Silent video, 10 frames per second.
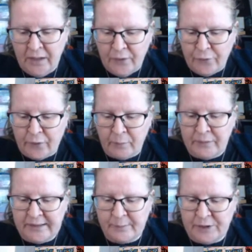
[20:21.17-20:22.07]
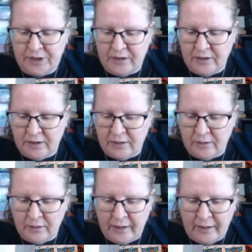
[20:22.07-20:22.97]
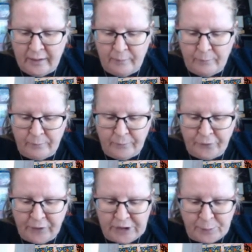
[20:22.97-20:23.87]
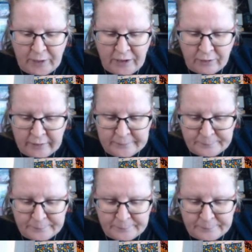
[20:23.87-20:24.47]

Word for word: from this particular French bakery.